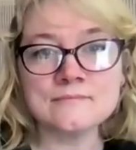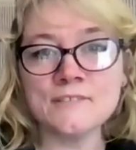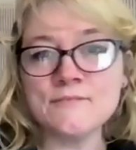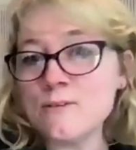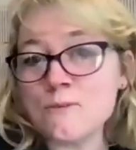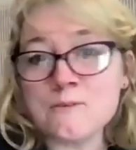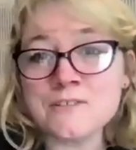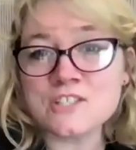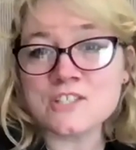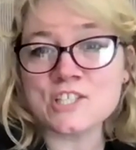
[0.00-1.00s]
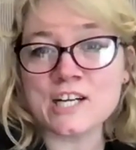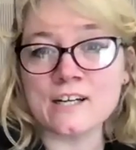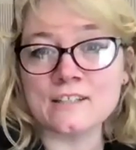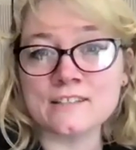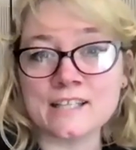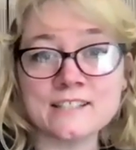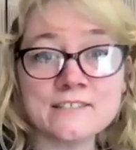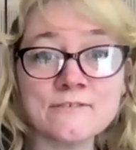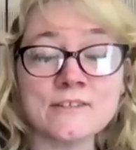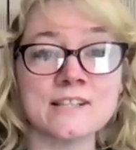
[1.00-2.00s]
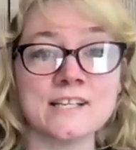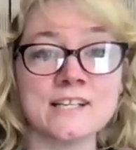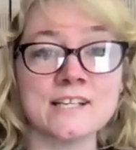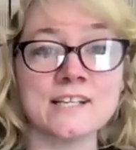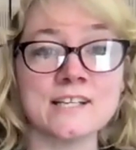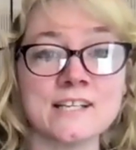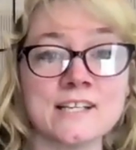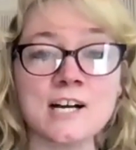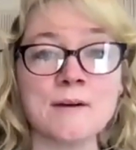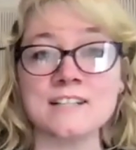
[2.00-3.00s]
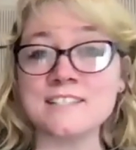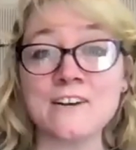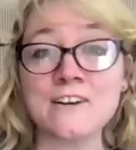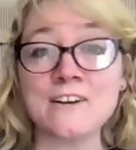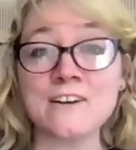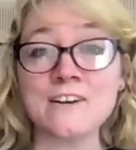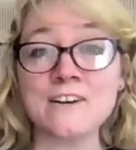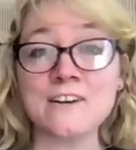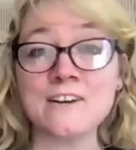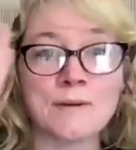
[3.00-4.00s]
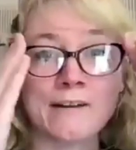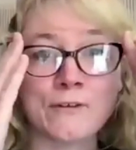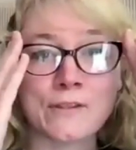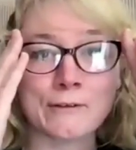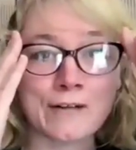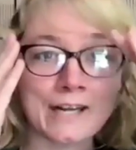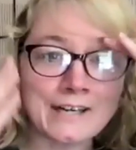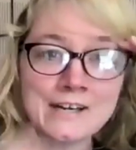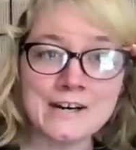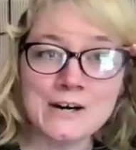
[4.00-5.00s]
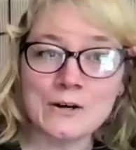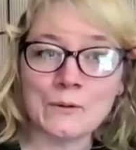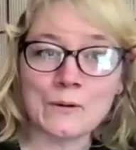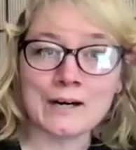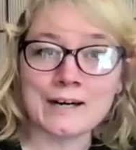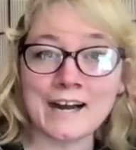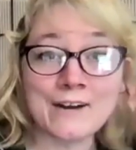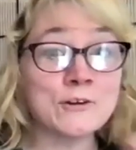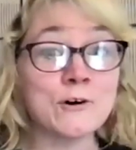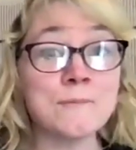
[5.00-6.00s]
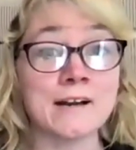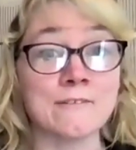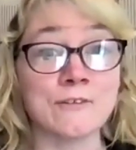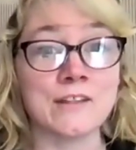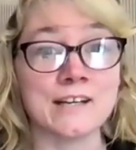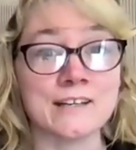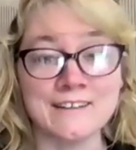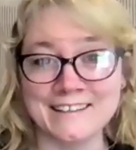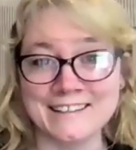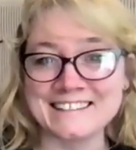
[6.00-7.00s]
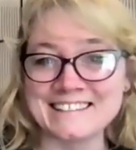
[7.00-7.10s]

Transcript: if anyone wants to share like different things that I don't talk about, because I don't have time to talk about everything, right? Or I don't know about everything.